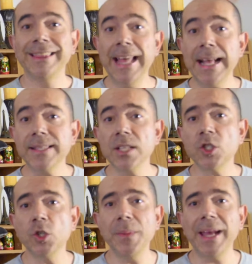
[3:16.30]
That's
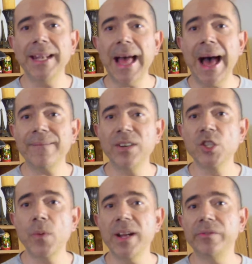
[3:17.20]
assuming an
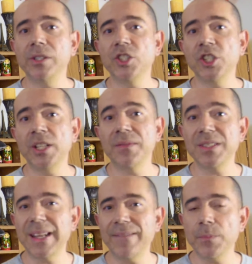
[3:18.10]
average rate of return of
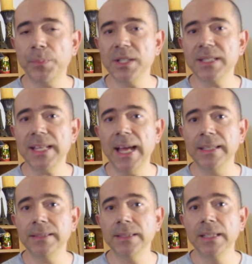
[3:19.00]

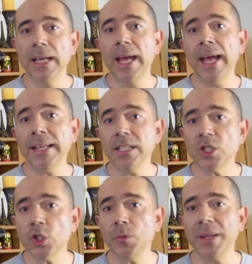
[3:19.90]
7% and
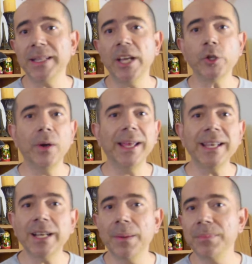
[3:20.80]
assuming that your
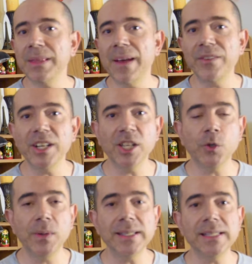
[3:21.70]
income never
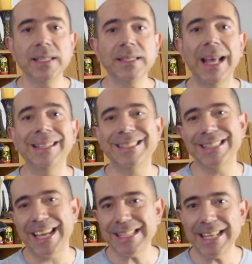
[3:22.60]
increases and
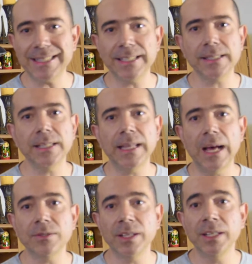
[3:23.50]
stays at
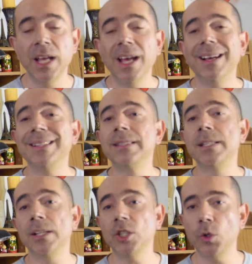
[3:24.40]
$60,000
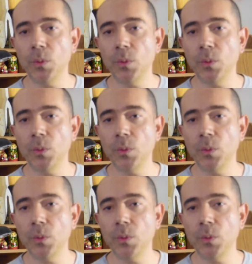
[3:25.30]
until you